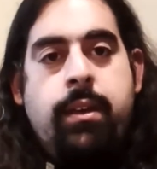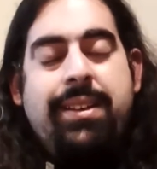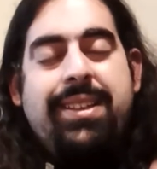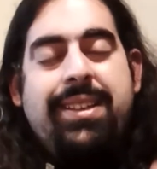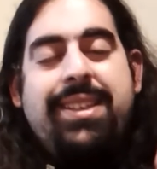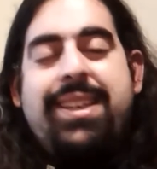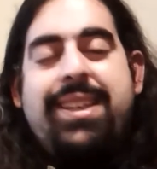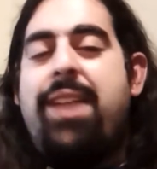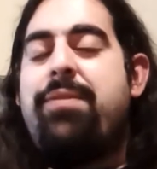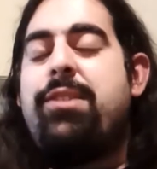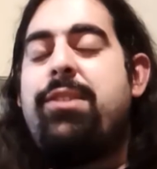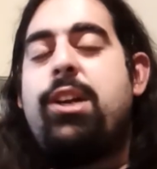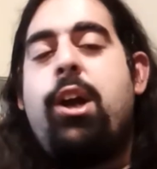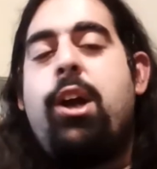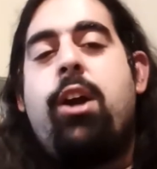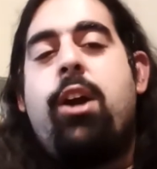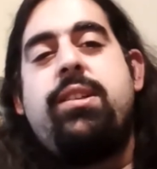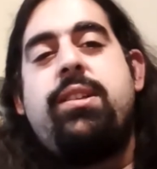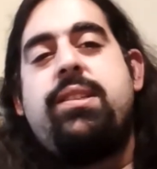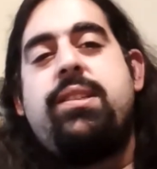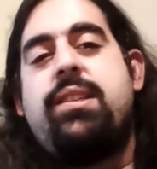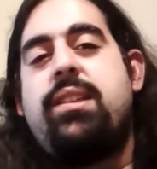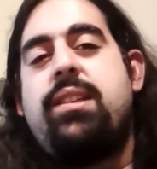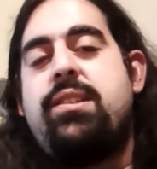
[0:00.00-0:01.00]
Kevin Hart
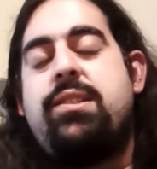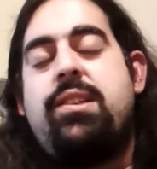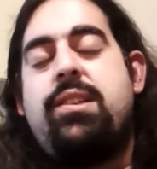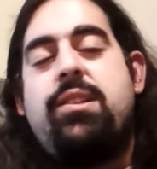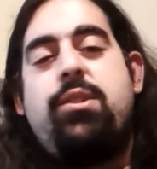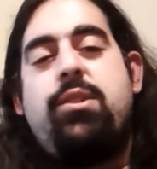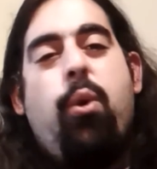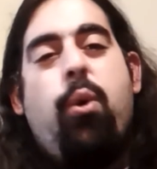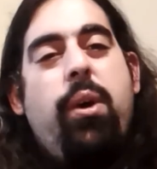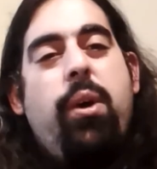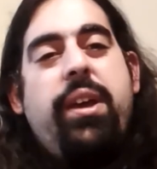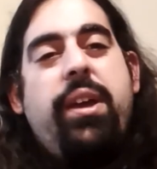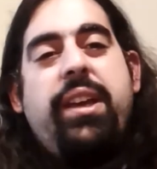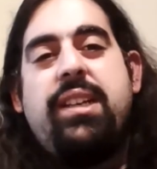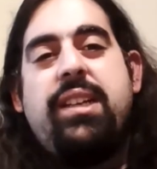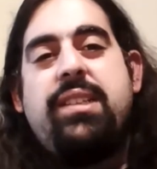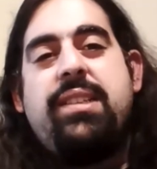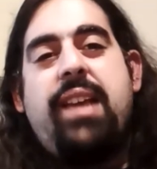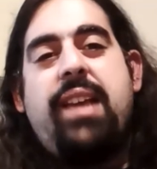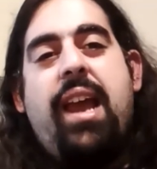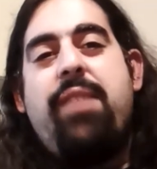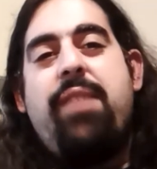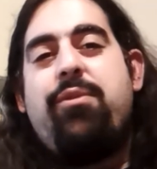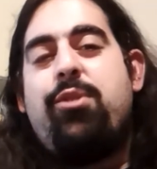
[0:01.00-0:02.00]
is as annoying as
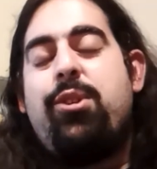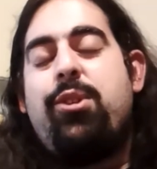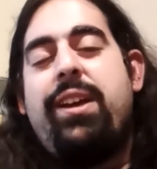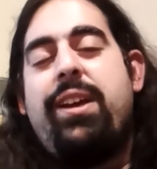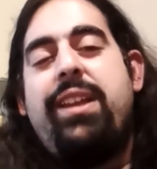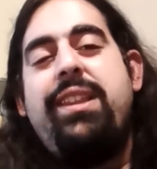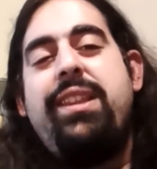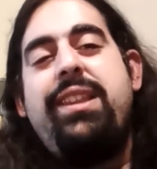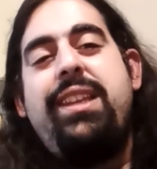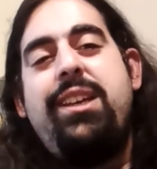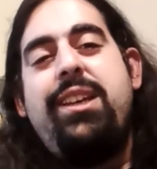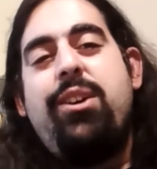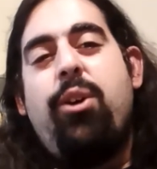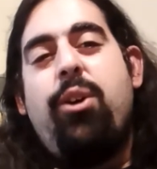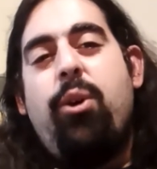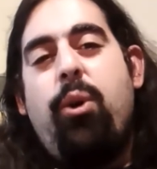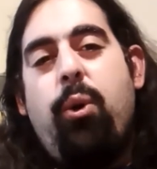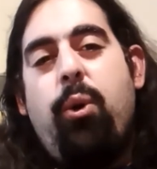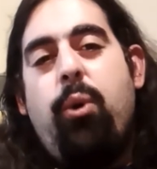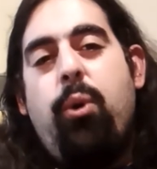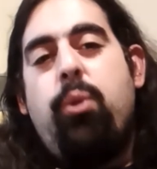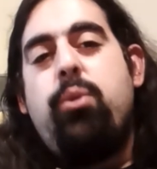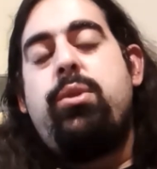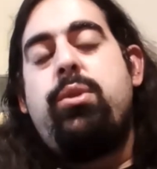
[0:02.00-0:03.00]
ever, and the
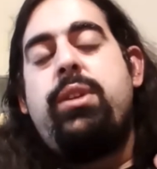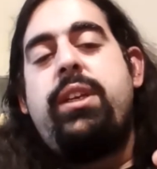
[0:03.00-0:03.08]
only